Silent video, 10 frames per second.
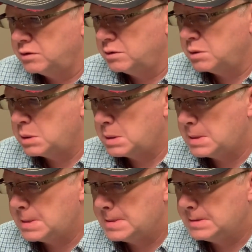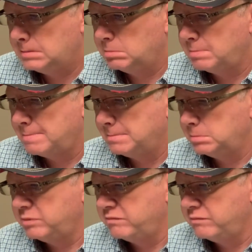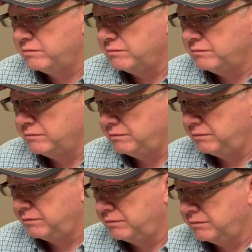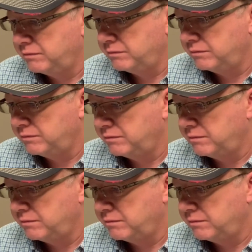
(no one is talking)